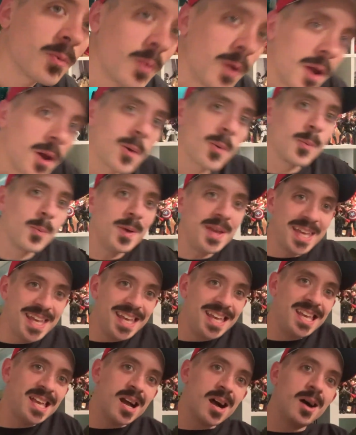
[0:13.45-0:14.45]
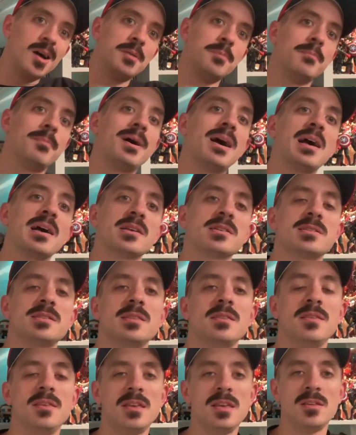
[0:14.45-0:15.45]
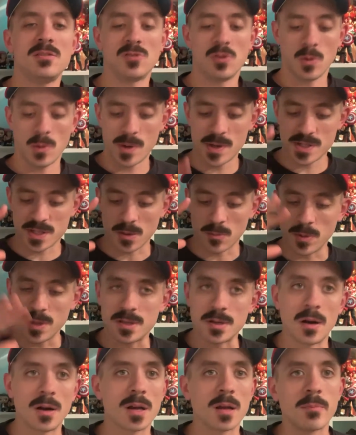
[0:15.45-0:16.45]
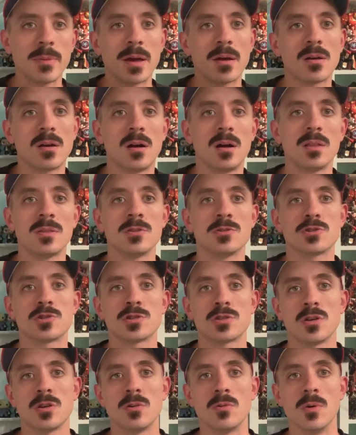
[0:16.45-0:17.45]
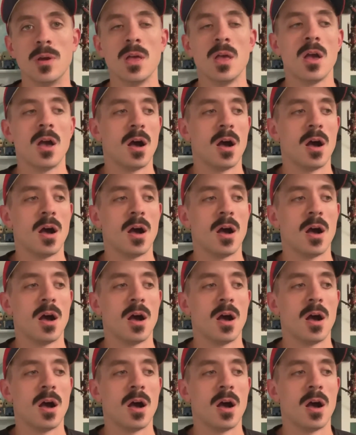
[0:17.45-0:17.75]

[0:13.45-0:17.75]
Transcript: where we unbox the toys that we talk about on the show.